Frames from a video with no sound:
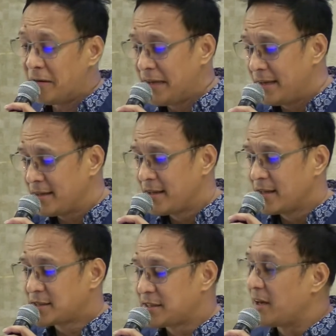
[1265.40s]
a
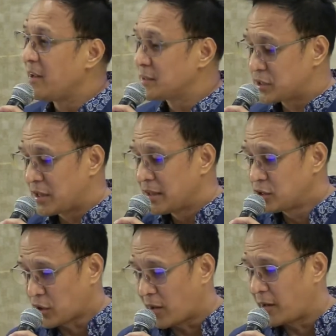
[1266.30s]
very
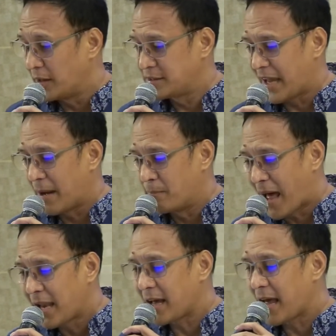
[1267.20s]
serious charge,
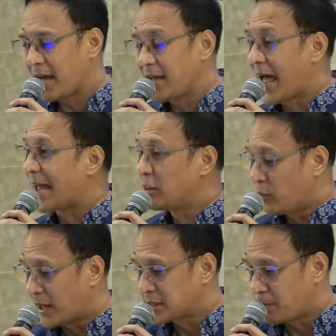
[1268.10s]
and Malachi
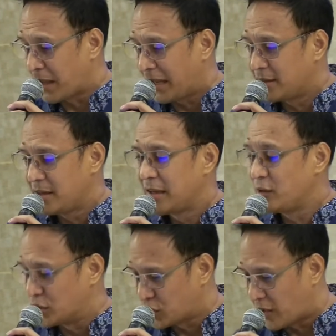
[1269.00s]
had to
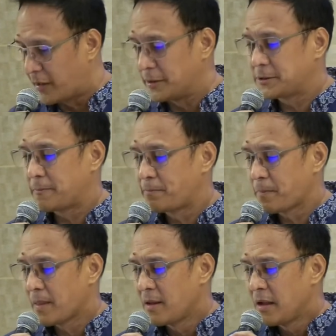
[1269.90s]
explain the
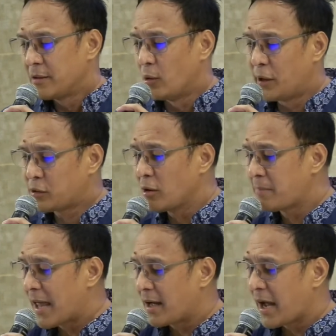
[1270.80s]
charge. The Lord
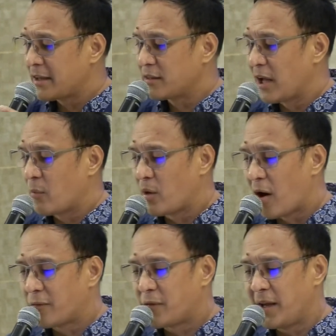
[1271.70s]
told Malachi that they
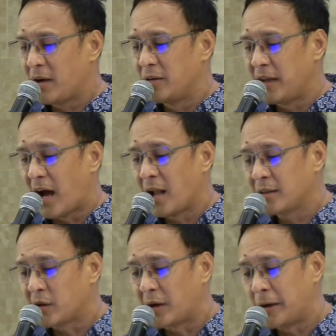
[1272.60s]
were offering on the
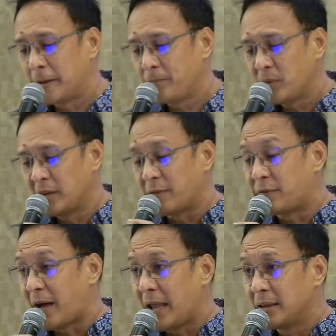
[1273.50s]
altar
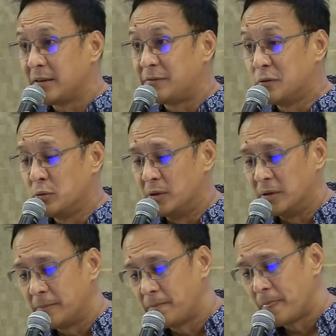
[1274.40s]
defiled
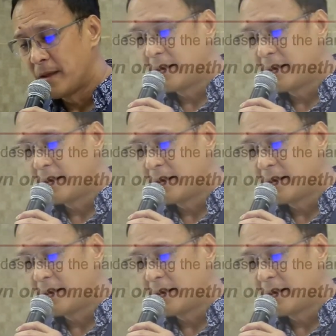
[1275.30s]
food.